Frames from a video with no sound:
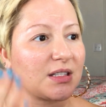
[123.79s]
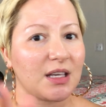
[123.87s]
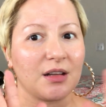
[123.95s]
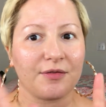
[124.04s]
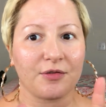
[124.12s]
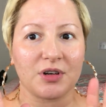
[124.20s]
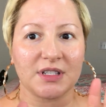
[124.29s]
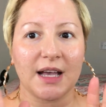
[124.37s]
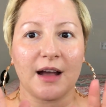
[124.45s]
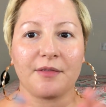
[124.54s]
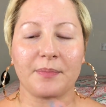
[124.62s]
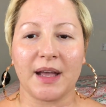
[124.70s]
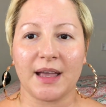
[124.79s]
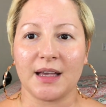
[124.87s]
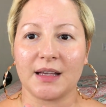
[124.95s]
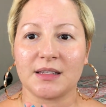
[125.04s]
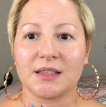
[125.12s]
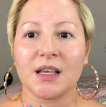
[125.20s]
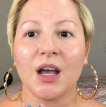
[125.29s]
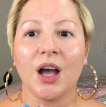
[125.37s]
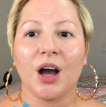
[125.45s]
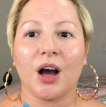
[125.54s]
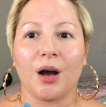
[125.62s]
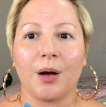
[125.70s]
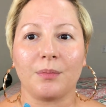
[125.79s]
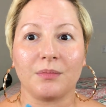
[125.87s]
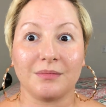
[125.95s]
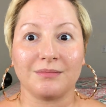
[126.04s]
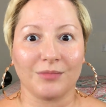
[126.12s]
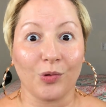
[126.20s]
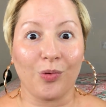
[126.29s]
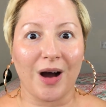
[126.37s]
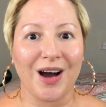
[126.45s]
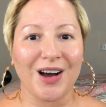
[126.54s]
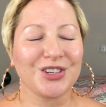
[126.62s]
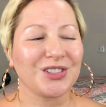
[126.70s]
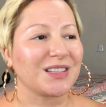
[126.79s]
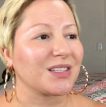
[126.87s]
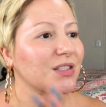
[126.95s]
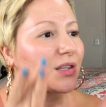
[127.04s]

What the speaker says: skin. Of course, I have my hands washed.